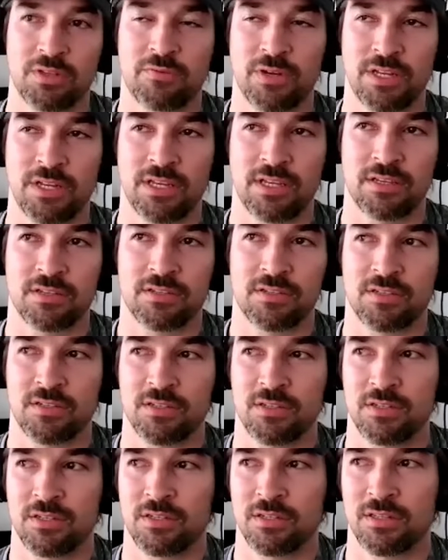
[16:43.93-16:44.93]
funny is
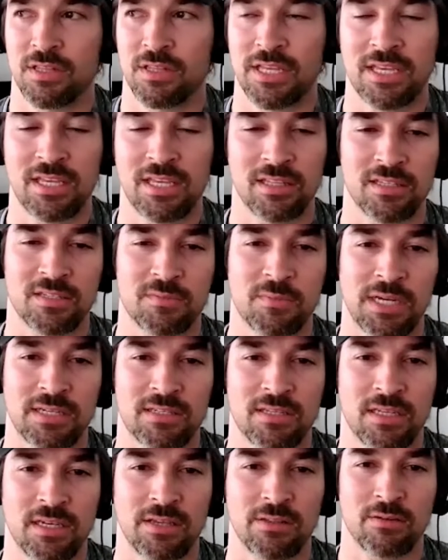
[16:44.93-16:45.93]
linking this back
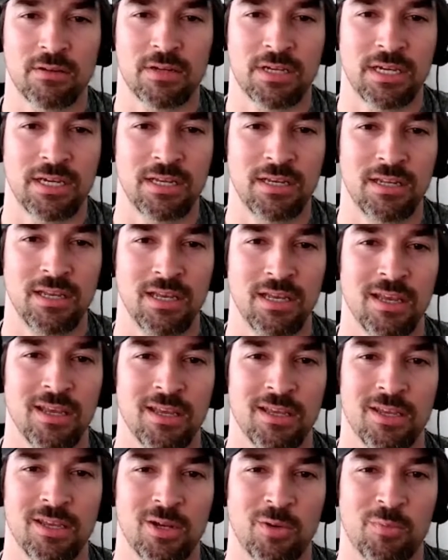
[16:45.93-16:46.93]
together again.
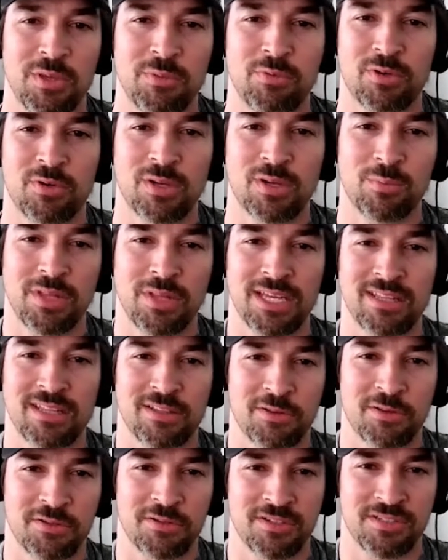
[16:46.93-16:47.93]
You know, people complain
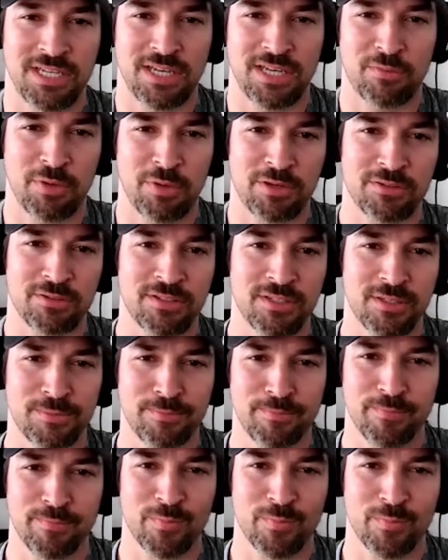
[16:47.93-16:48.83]
that there's a death penalty,